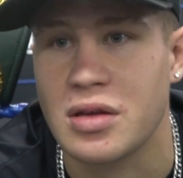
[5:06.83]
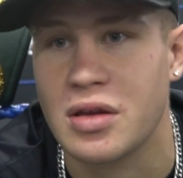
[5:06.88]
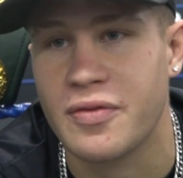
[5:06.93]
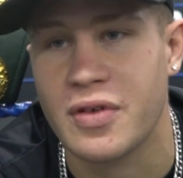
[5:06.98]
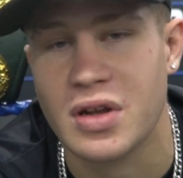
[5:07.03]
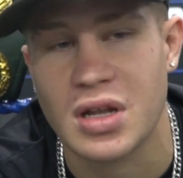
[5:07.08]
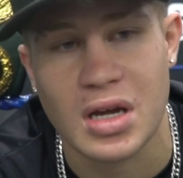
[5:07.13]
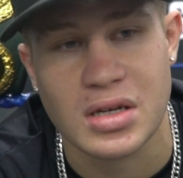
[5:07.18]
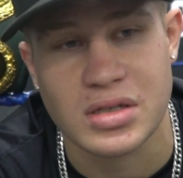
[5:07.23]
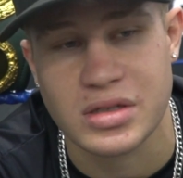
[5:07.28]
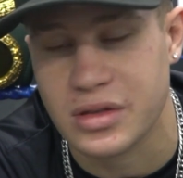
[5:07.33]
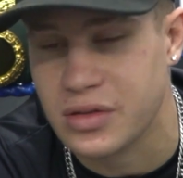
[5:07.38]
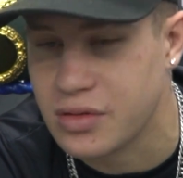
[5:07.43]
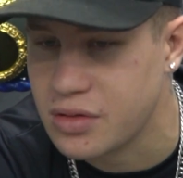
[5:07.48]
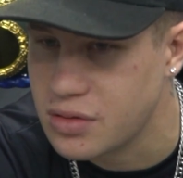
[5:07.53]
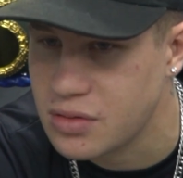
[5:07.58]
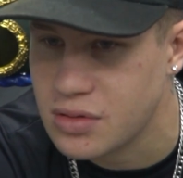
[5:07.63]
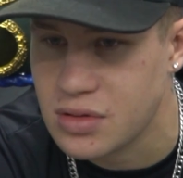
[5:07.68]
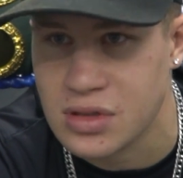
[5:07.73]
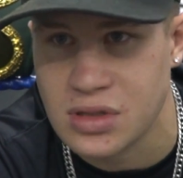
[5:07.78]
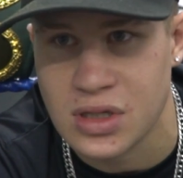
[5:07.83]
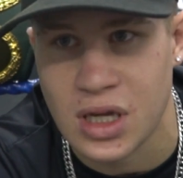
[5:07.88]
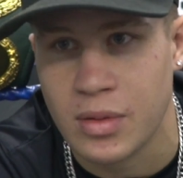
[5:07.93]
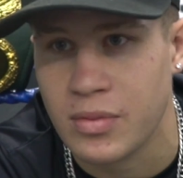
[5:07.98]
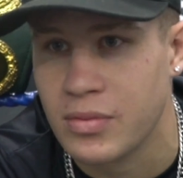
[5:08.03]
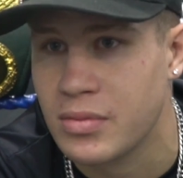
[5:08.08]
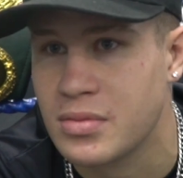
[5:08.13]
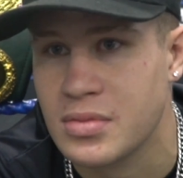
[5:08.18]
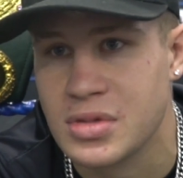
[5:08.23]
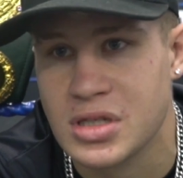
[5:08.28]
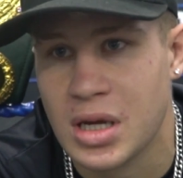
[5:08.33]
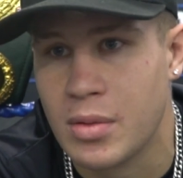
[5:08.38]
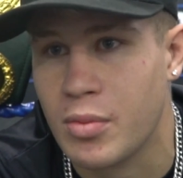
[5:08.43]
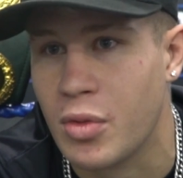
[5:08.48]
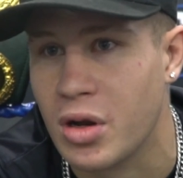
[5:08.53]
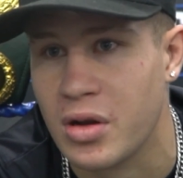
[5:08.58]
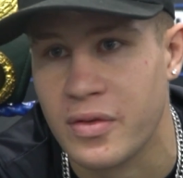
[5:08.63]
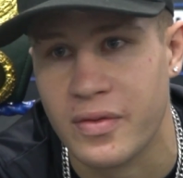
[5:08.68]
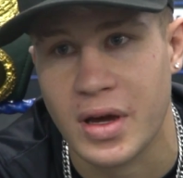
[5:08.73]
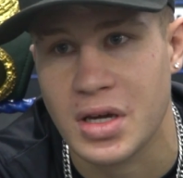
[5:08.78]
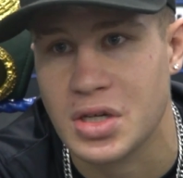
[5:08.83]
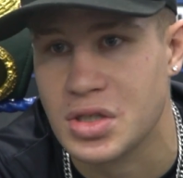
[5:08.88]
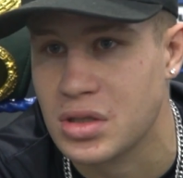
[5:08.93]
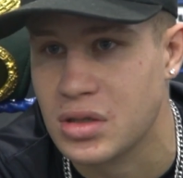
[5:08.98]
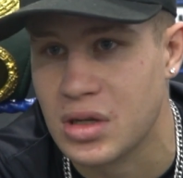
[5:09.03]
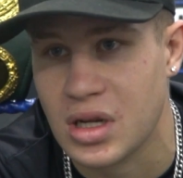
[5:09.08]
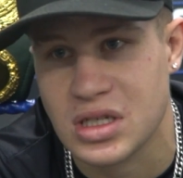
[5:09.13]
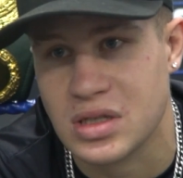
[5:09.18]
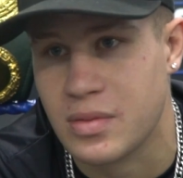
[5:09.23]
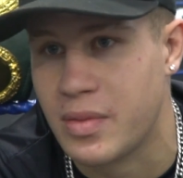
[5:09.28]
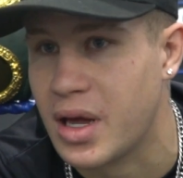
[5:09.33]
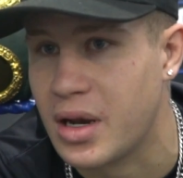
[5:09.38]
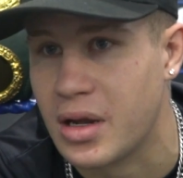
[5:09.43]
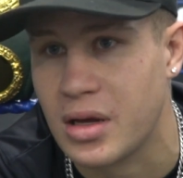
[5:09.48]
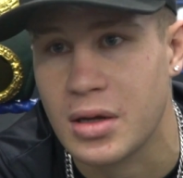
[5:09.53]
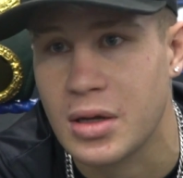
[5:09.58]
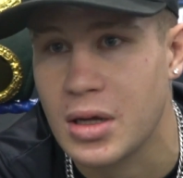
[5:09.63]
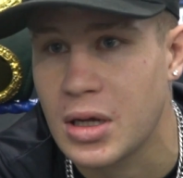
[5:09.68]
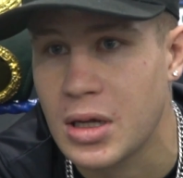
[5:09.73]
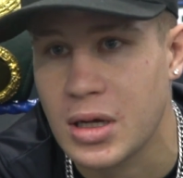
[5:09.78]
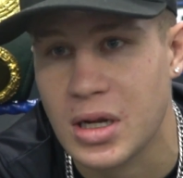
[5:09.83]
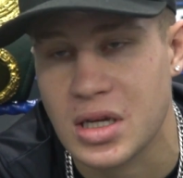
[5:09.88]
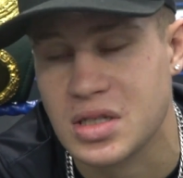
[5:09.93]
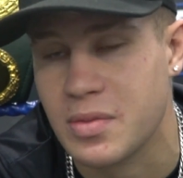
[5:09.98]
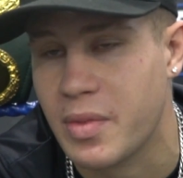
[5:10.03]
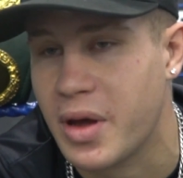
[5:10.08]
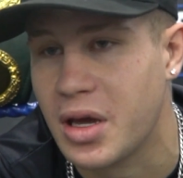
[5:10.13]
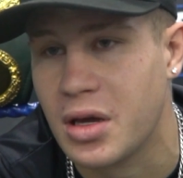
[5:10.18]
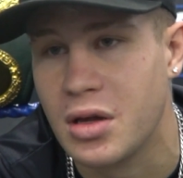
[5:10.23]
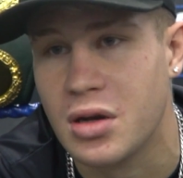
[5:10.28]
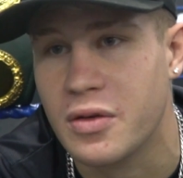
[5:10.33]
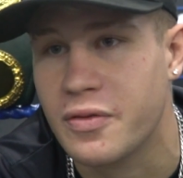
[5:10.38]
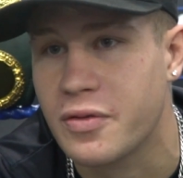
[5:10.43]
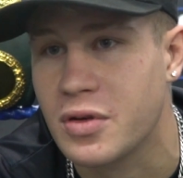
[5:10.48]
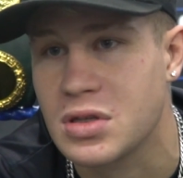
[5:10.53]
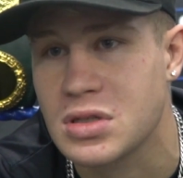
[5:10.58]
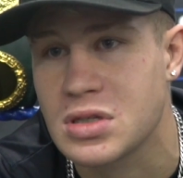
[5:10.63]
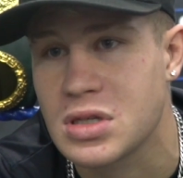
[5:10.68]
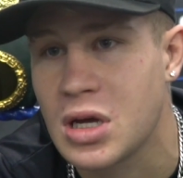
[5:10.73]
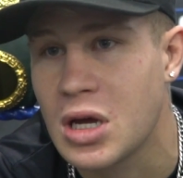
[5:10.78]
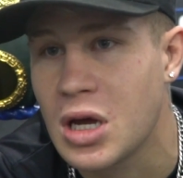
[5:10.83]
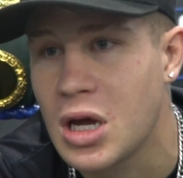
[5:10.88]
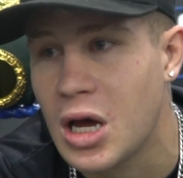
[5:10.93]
If it doesn't, same motivation, doesn't matter, doesn't make a difference.